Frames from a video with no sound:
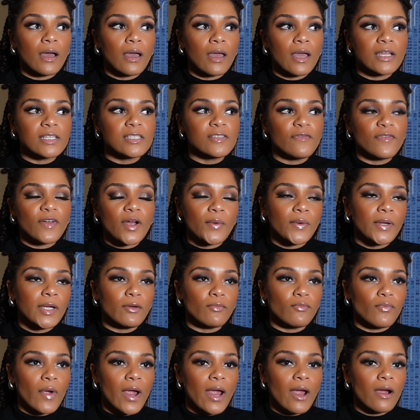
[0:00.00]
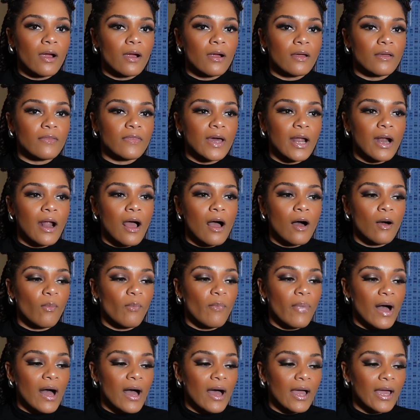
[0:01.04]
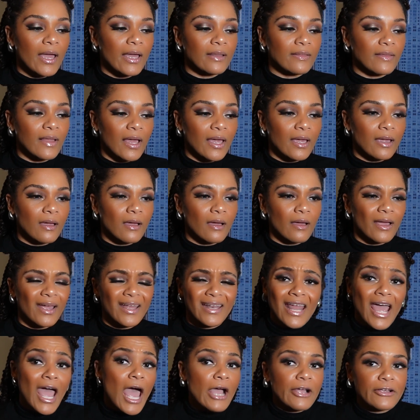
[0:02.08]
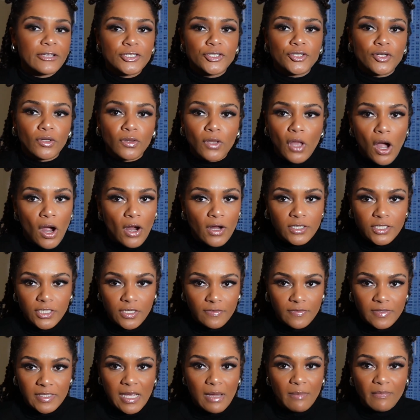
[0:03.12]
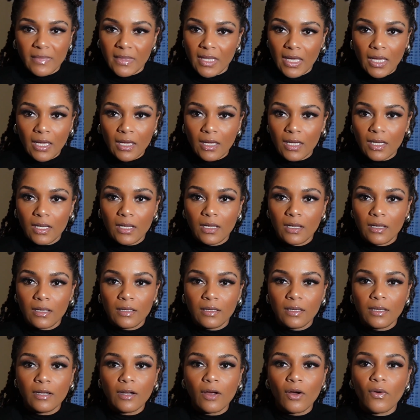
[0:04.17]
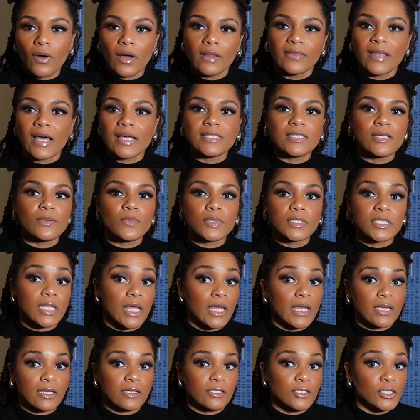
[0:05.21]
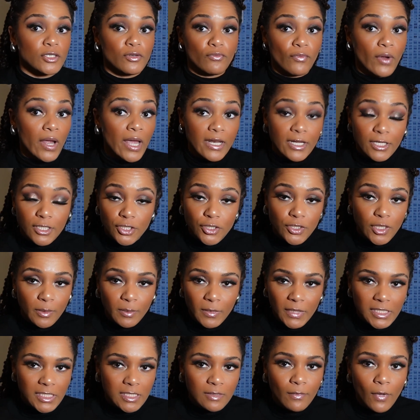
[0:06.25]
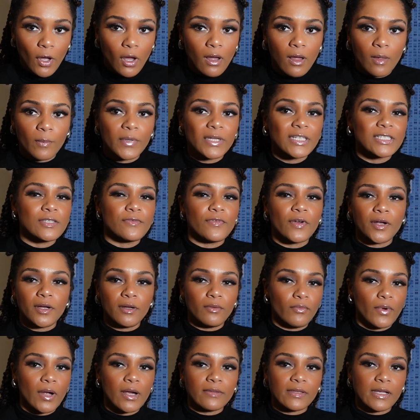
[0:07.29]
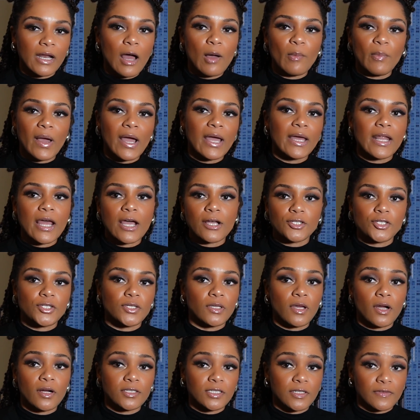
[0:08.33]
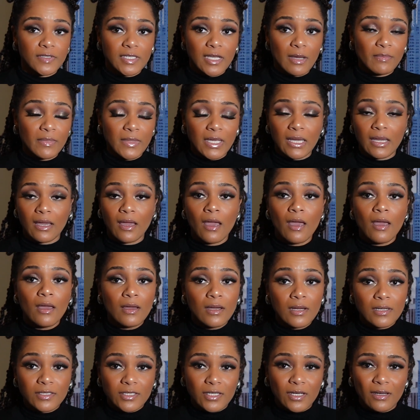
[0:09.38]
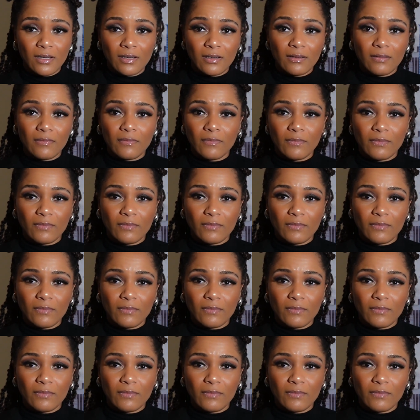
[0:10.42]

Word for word: it's very rare that I'll buy like an extra large of something, you know, unless it was like just ran extremely small, but it's very rare that I'll buy an extra large of something to,